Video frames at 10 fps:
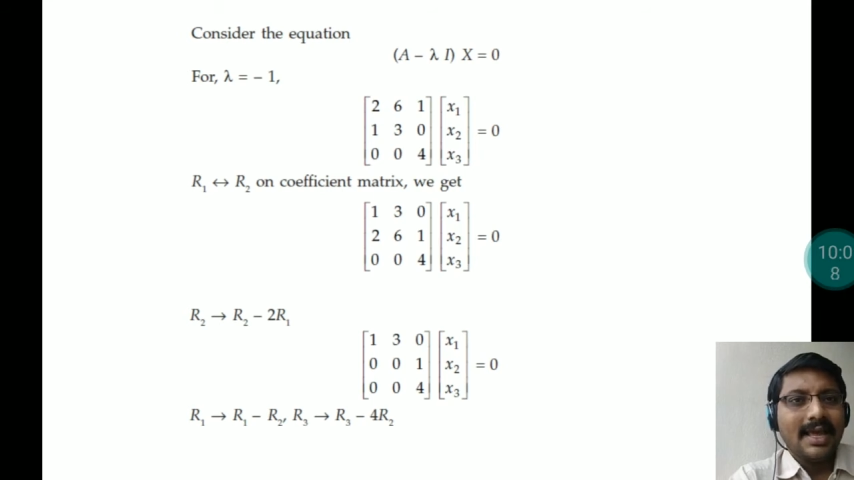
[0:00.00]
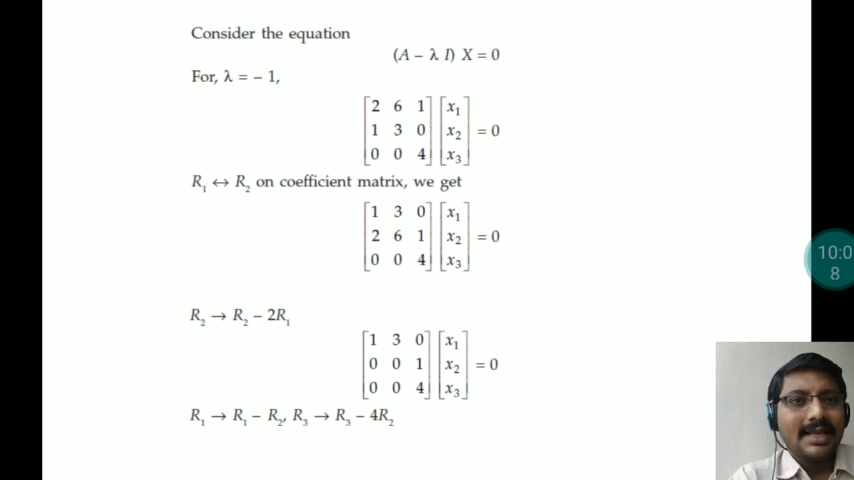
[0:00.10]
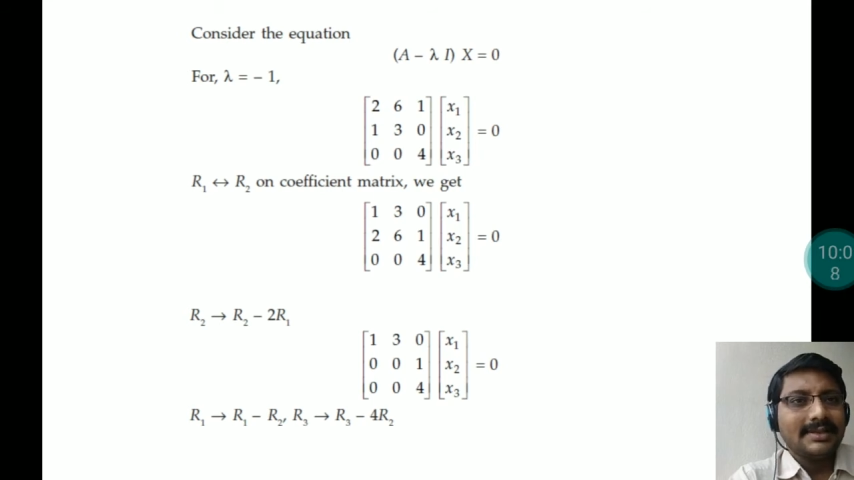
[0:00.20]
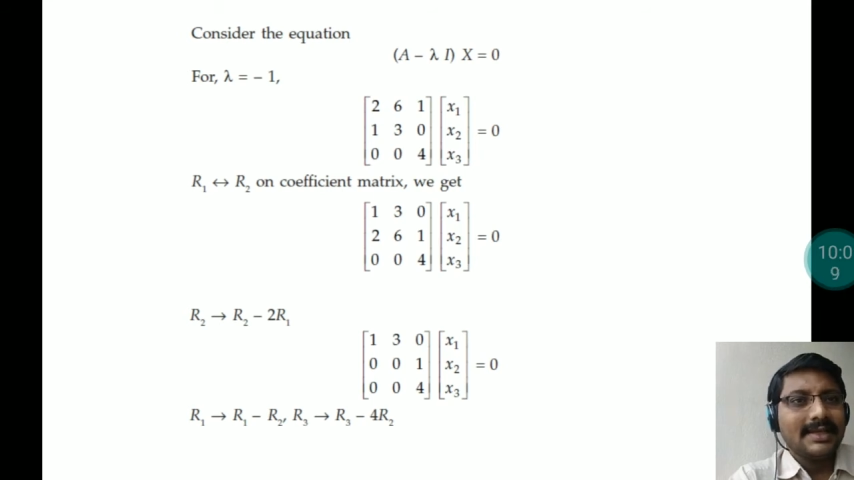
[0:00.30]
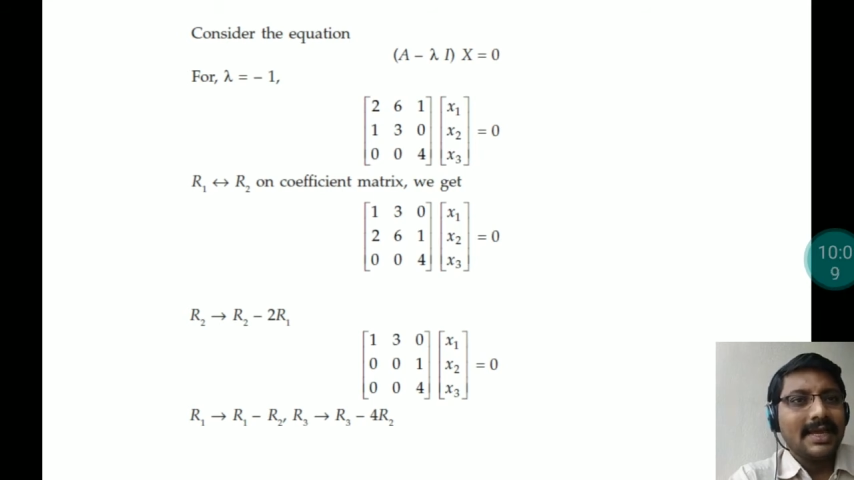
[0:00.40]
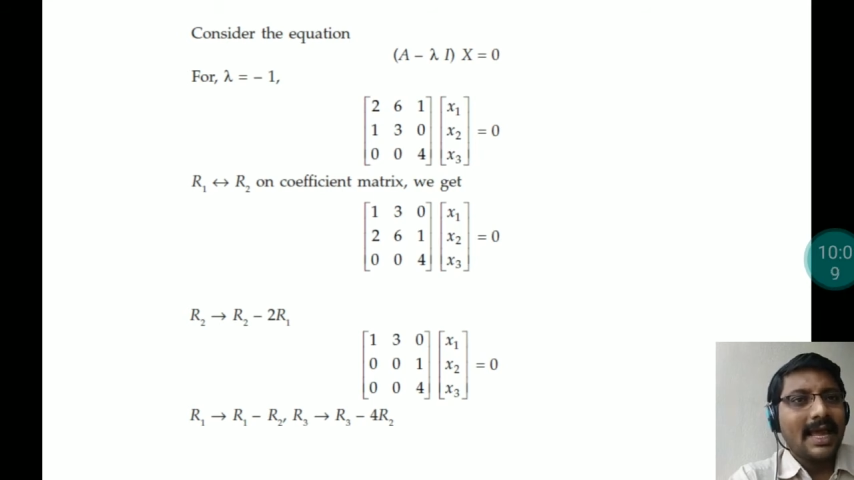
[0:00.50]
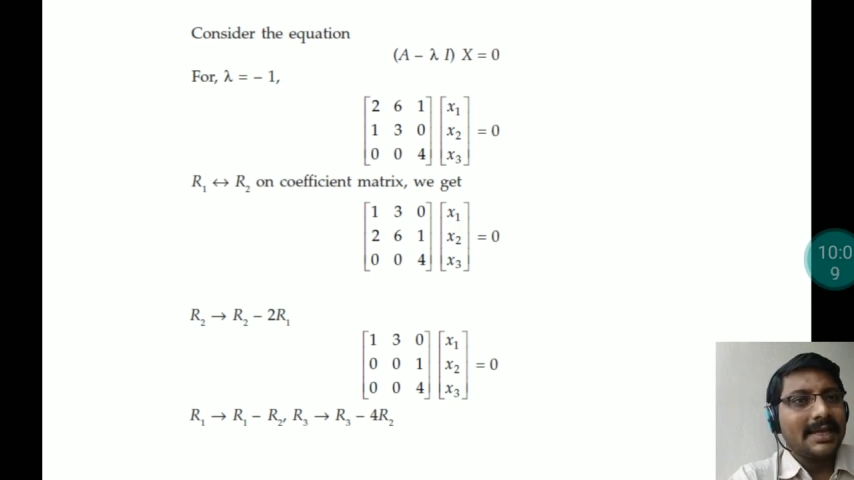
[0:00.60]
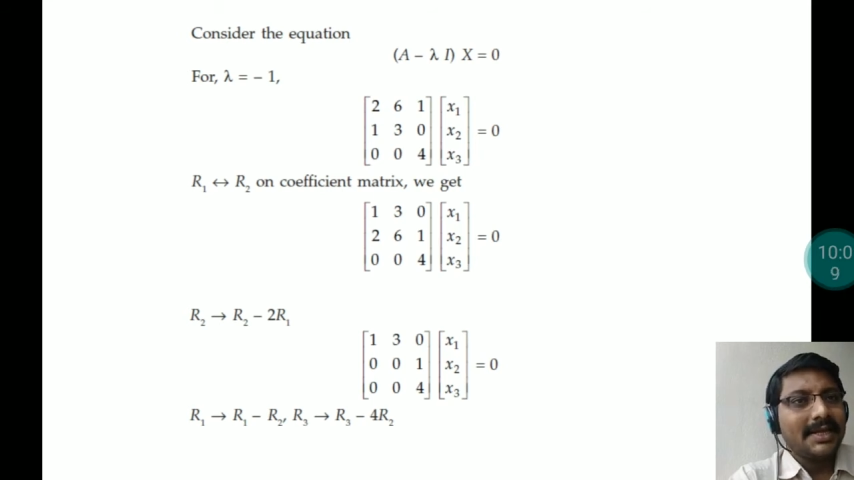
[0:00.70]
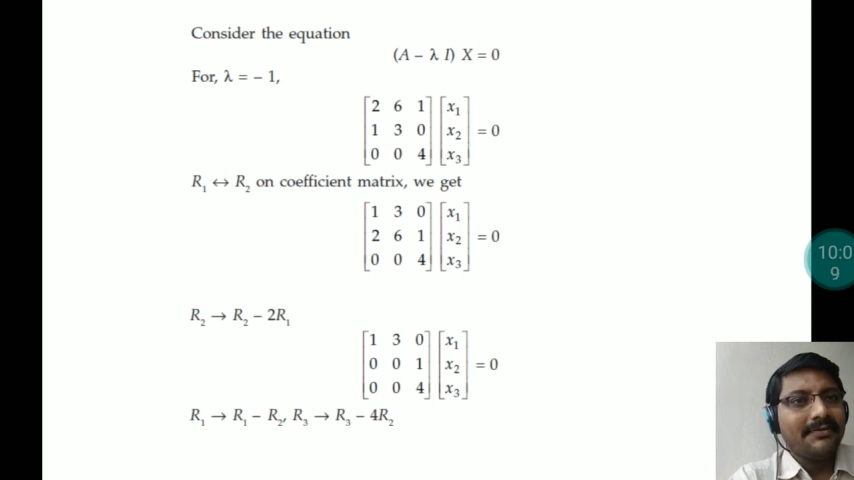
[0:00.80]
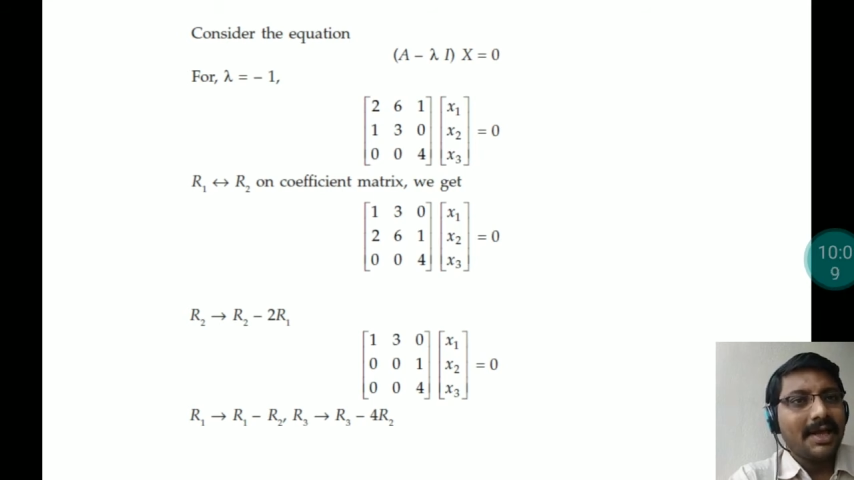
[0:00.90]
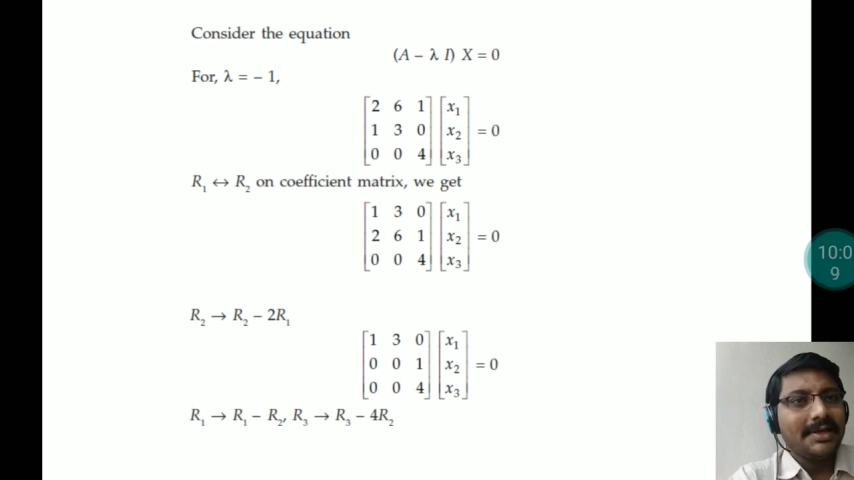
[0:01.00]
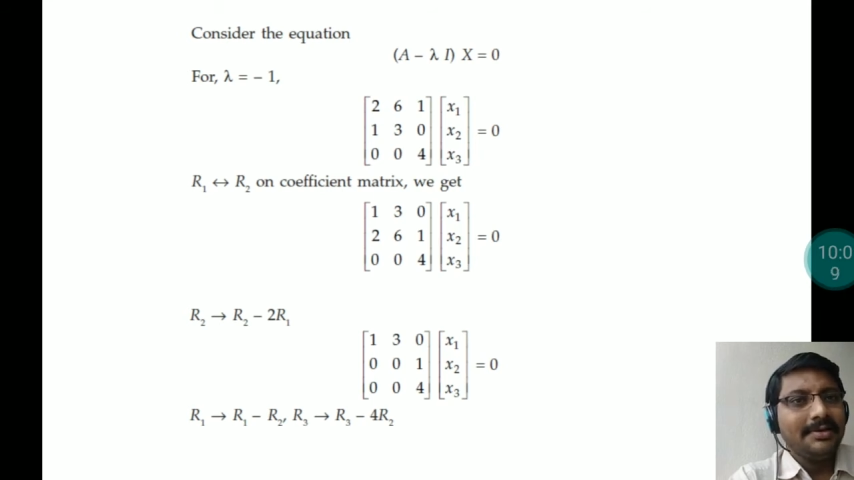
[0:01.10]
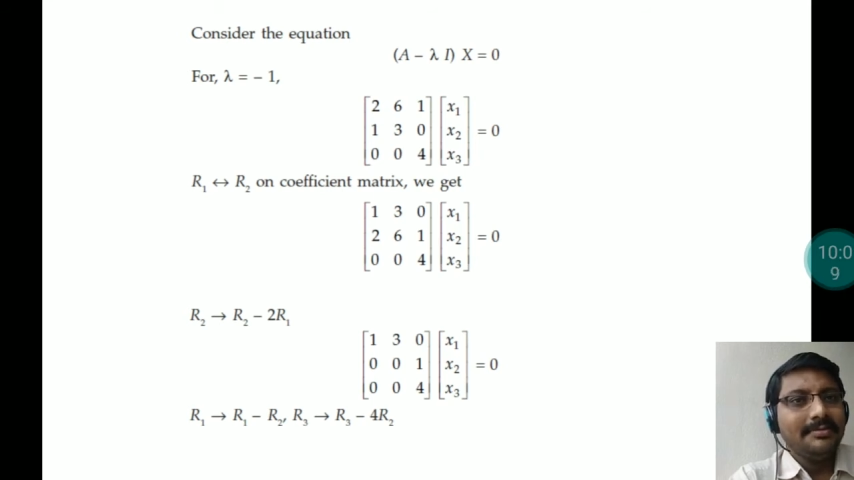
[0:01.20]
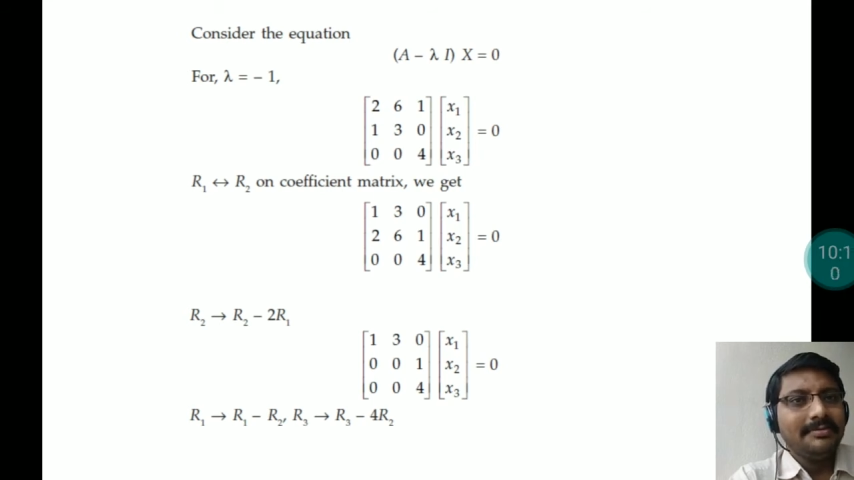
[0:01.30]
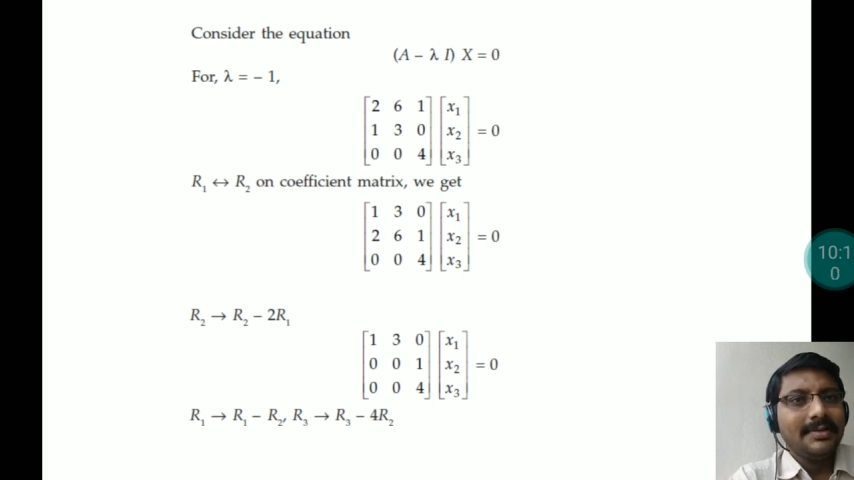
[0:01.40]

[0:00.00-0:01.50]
as a eigenvalue,